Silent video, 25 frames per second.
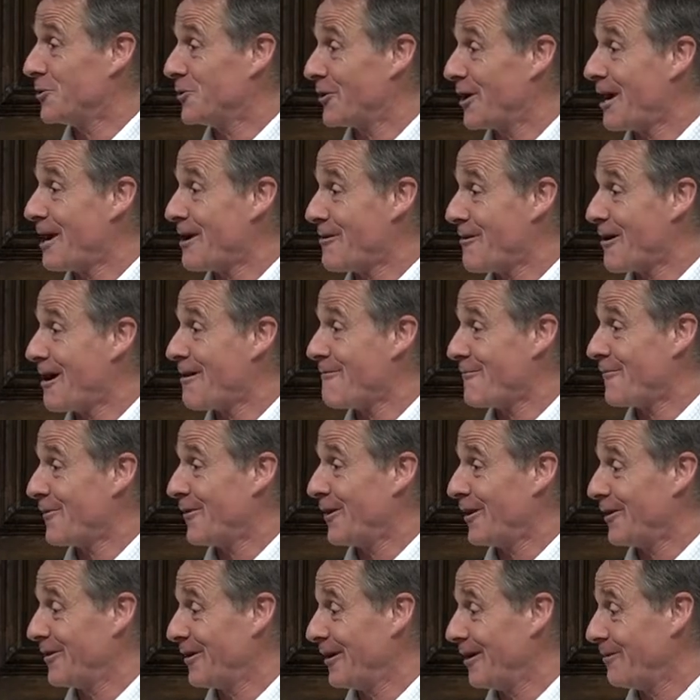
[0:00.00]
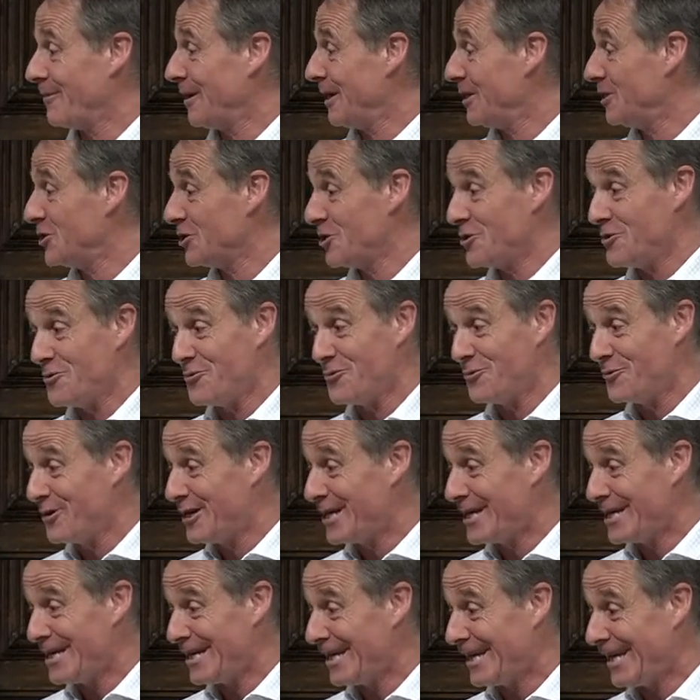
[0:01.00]
great-grandfather. I mean, do you
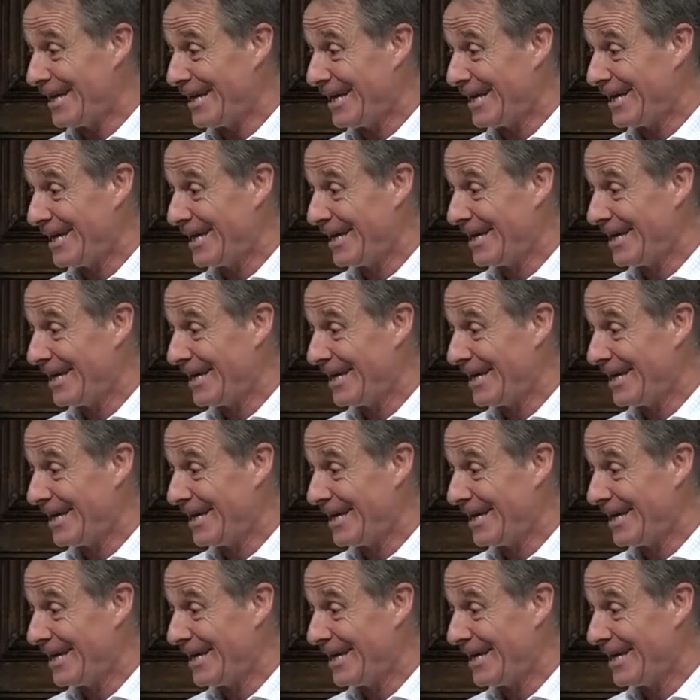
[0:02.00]
really?